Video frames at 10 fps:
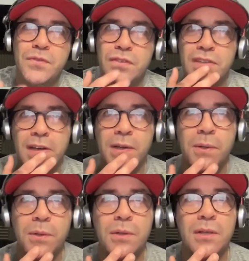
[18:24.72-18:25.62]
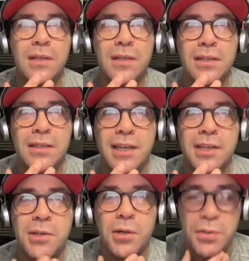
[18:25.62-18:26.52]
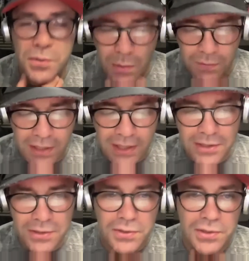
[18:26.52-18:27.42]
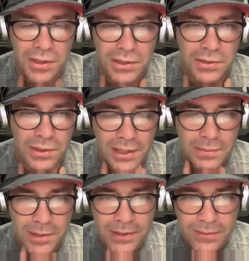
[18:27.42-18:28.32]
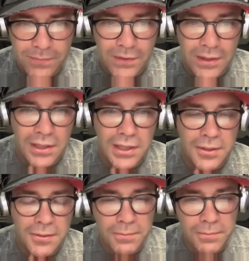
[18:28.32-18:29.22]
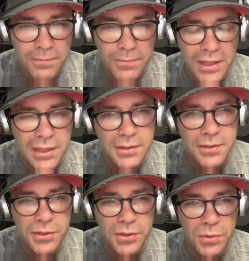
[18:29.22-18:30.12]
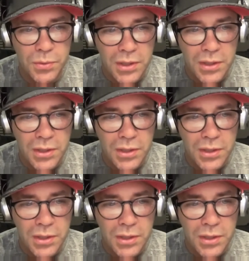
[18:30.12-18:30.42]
So yeah, you got those qualifications. You started your academy, and you